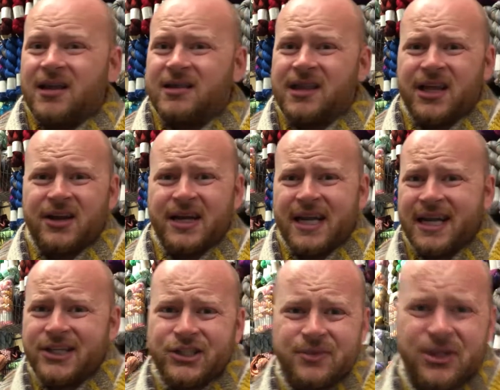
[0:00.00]
that you're
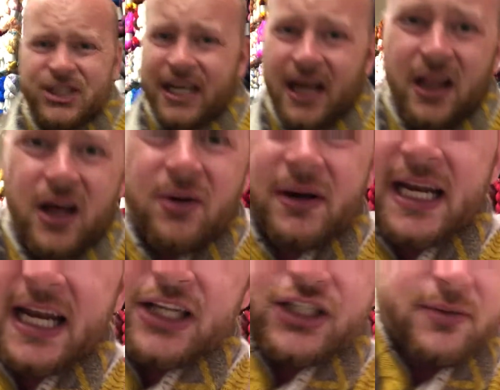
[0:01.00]
knitting too much yellow or
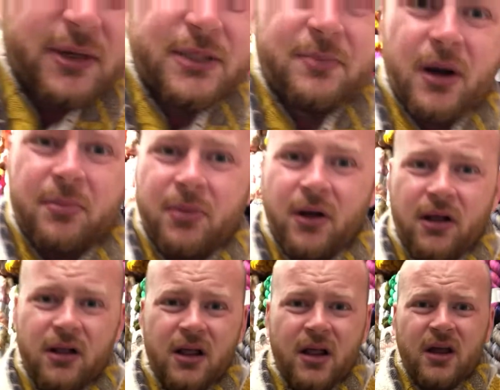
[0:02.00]
knitting too much
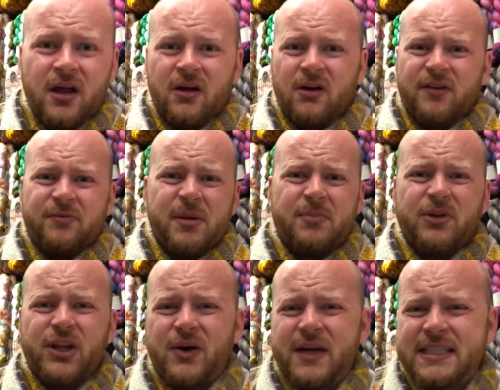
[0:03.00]
purple, or if people
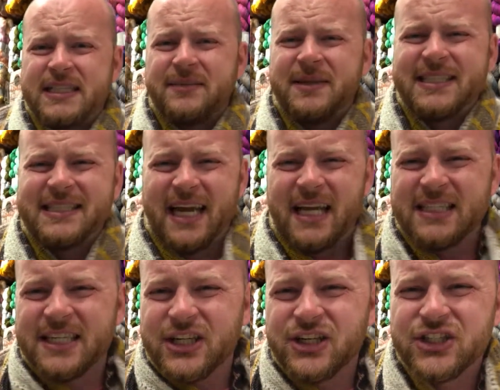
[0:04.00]
notice the
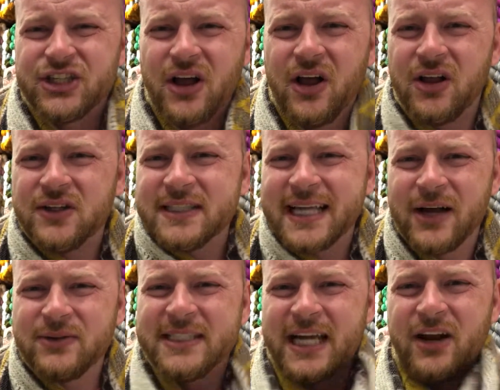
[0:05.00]
mistakes in your shawls,
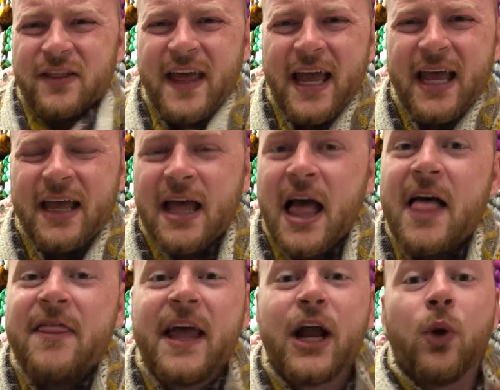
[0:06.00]
how dare they?
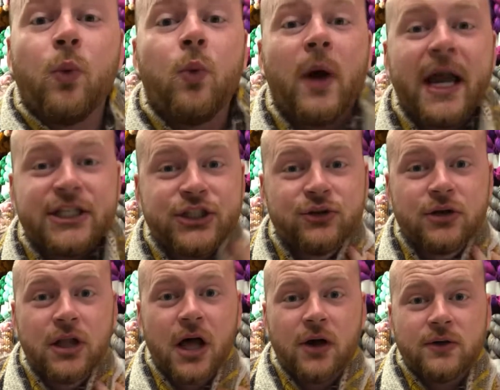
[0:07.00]
They are way too
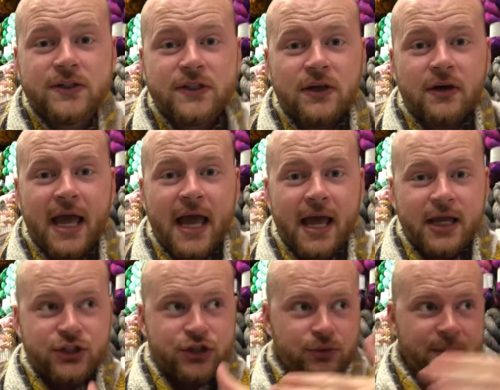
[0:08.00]
close, okay?
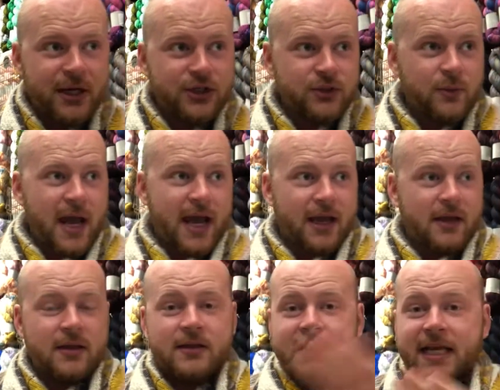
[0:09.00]
2 meters away.
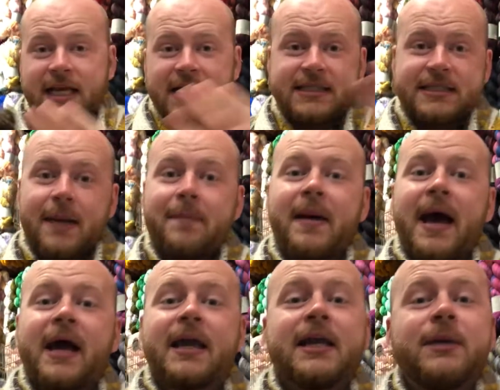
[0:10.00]
They need to step
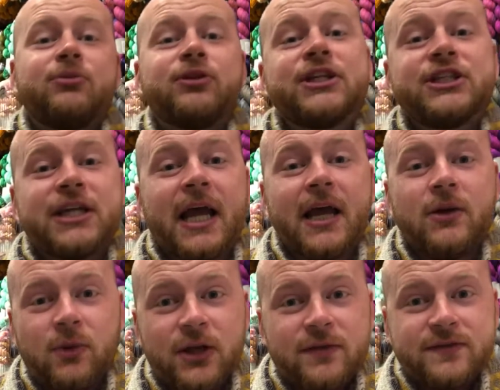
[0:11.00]
back and appreciate
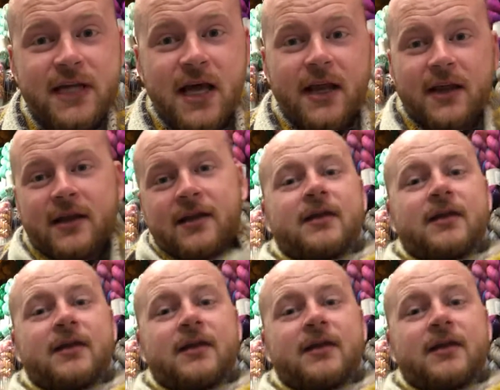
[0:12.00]
what you've done.